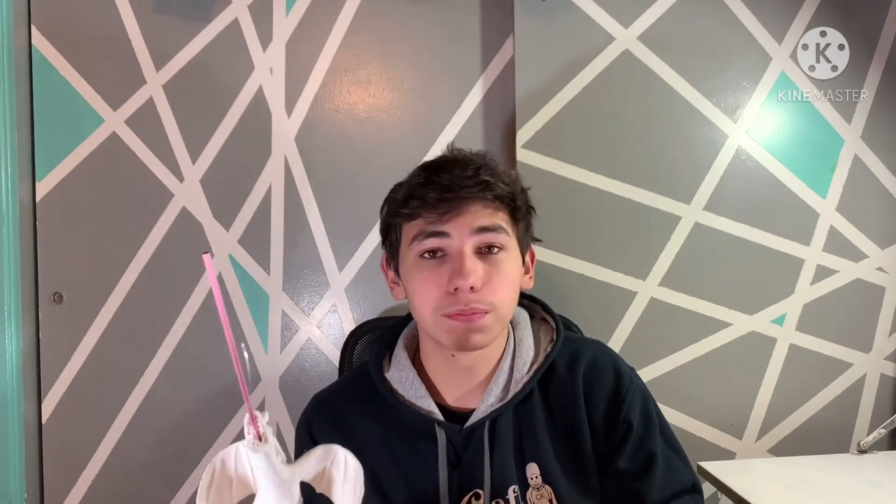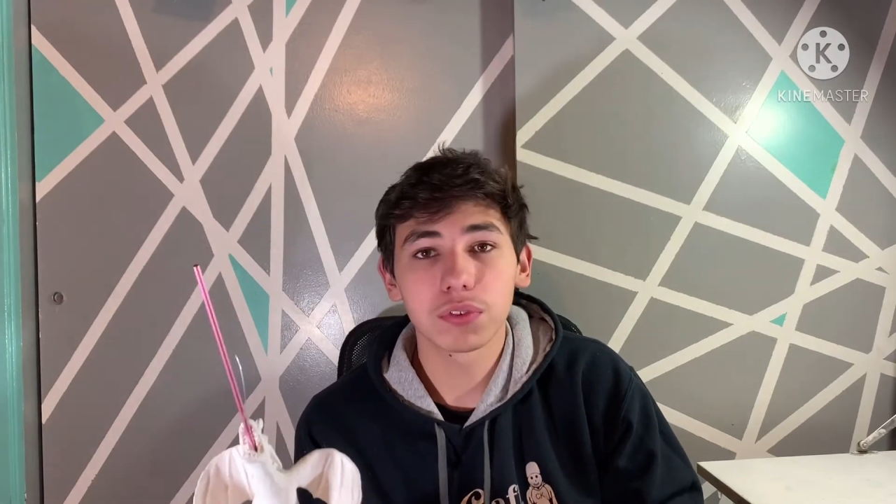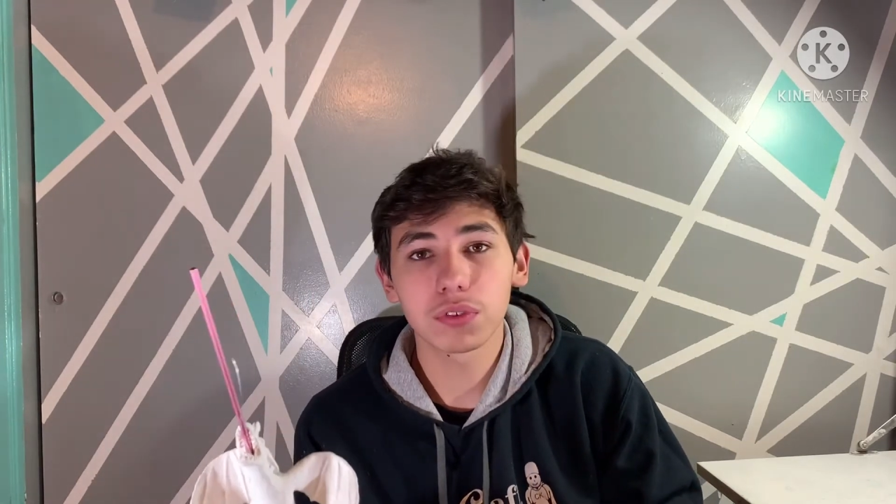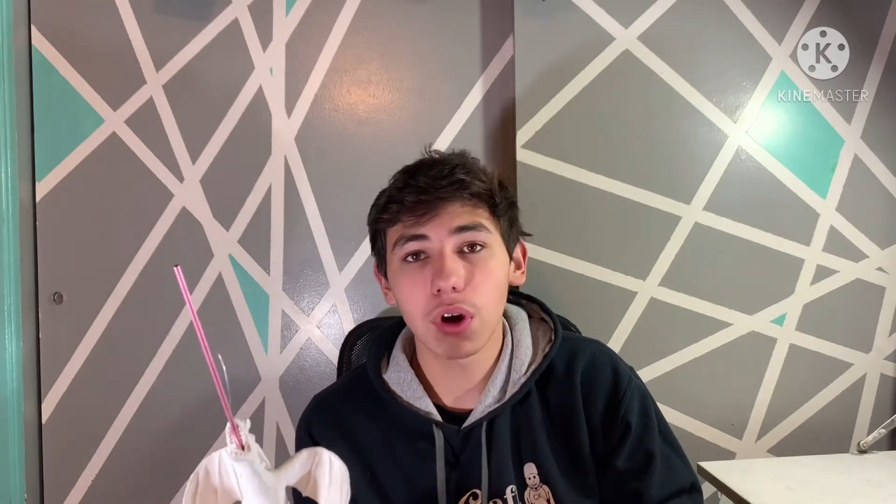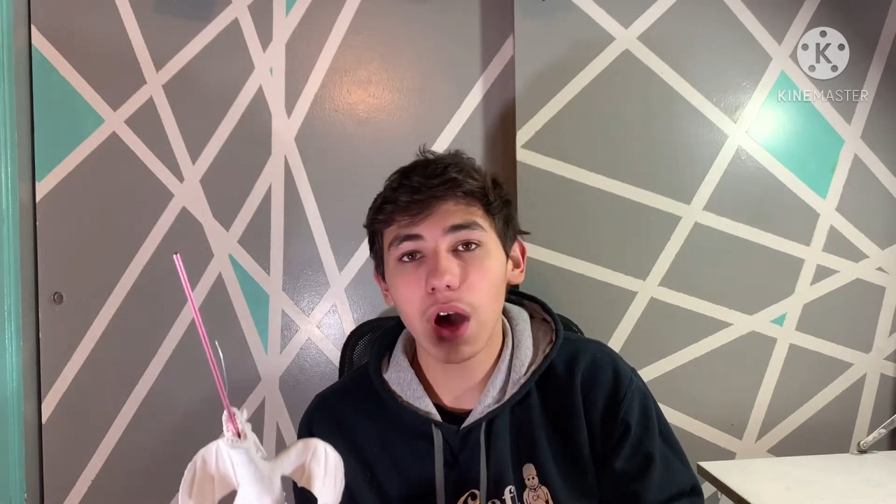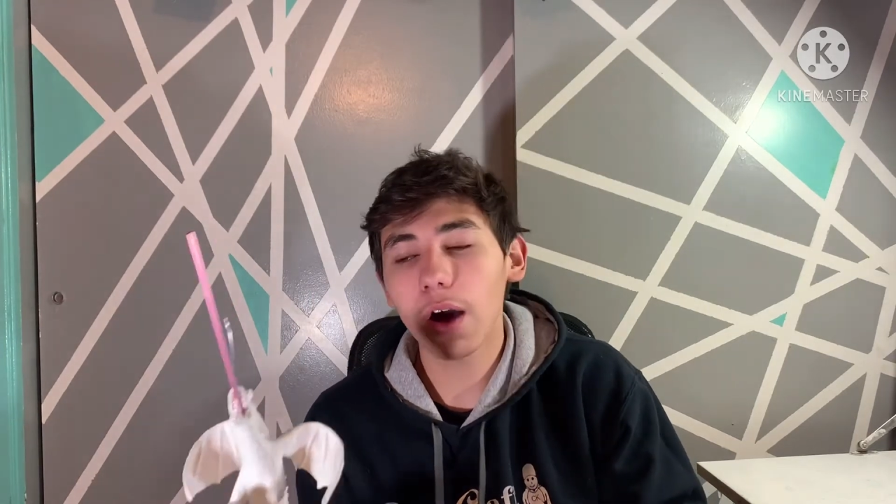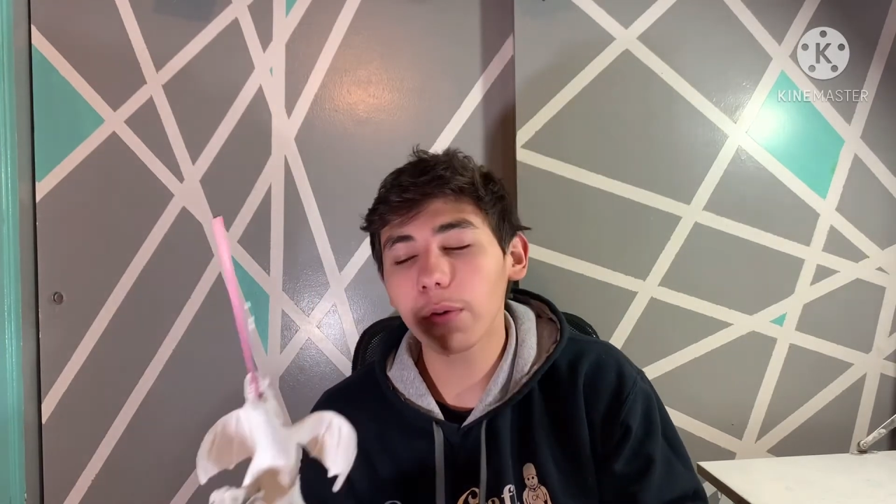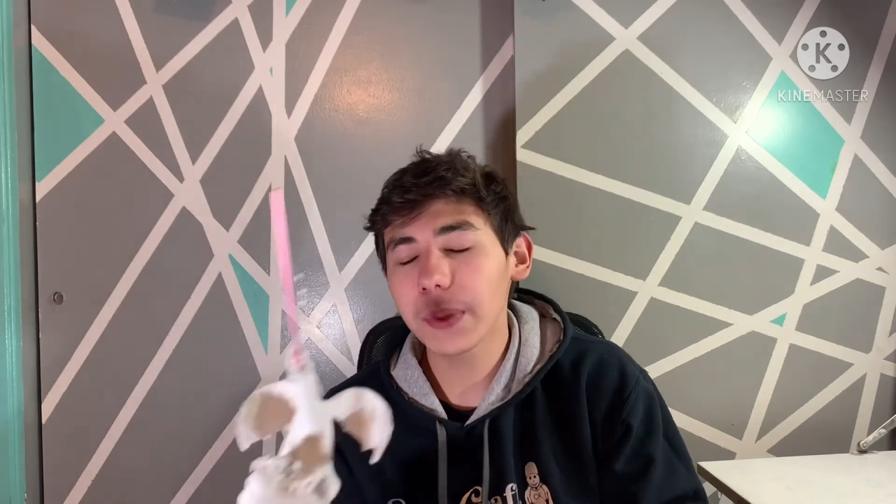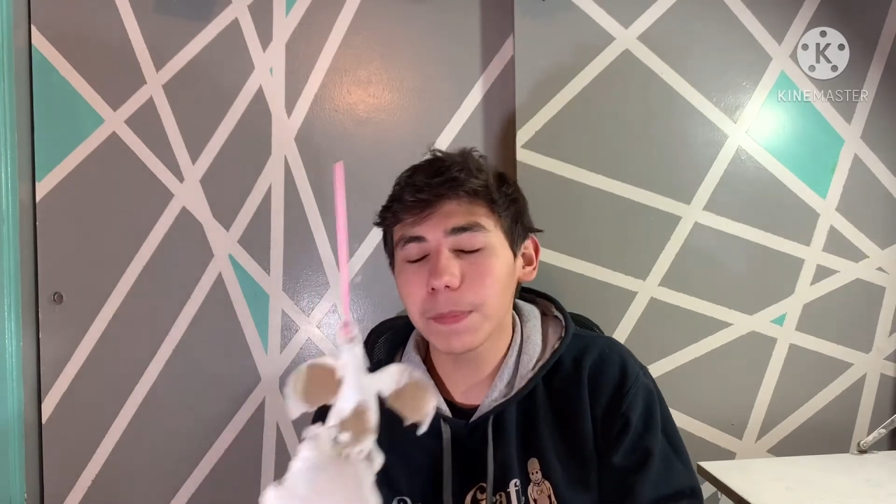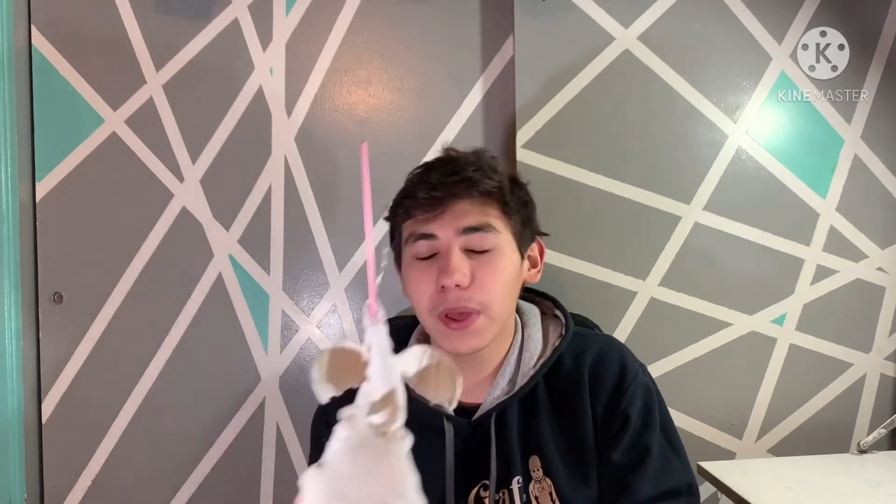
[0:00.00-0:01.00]
So I'll
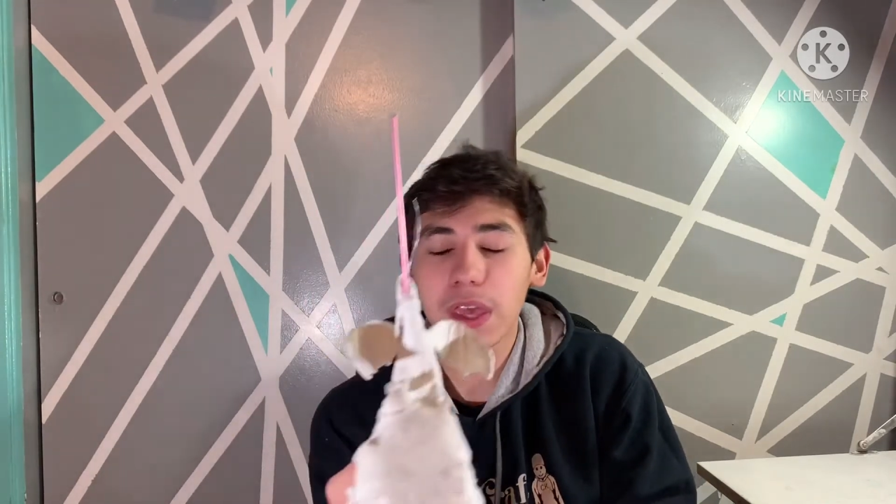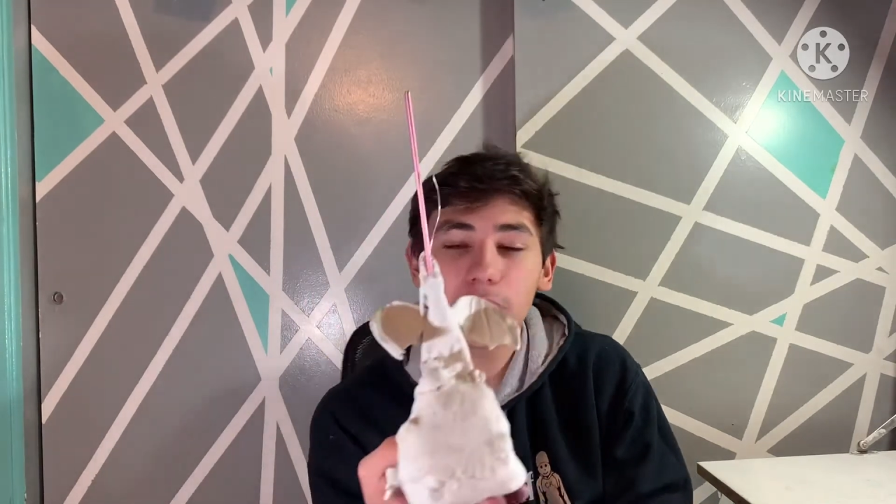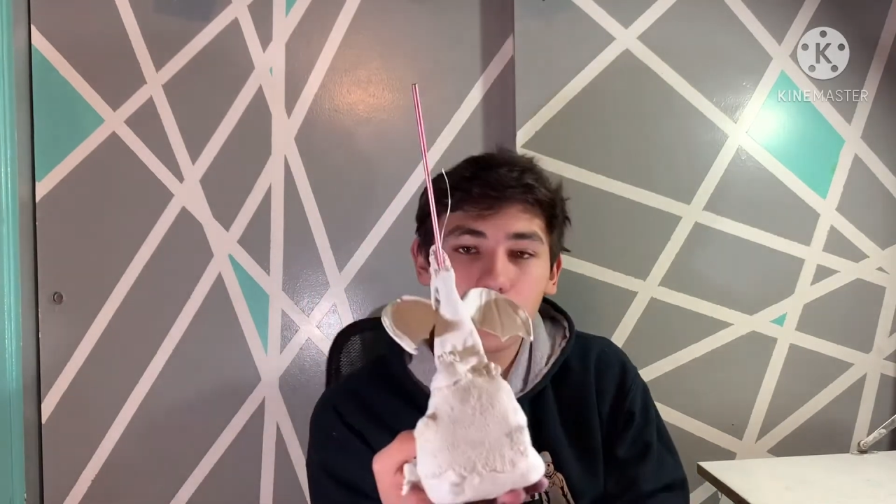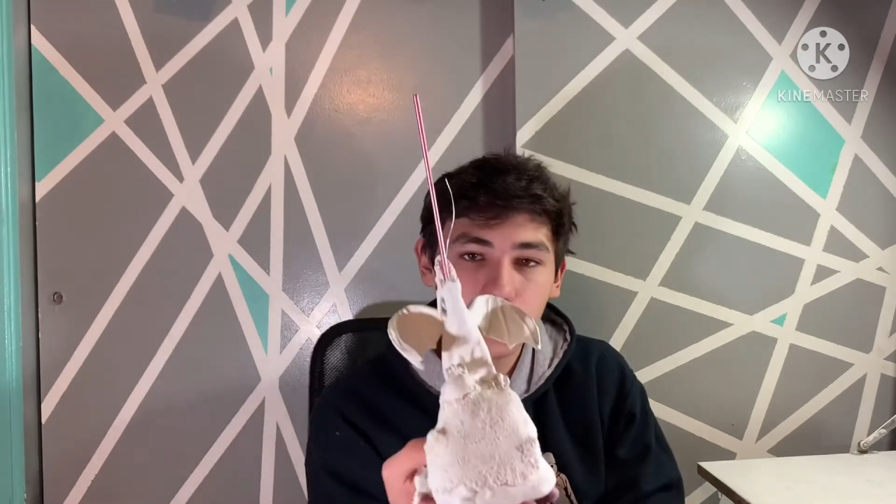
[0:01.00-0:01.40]
be painting this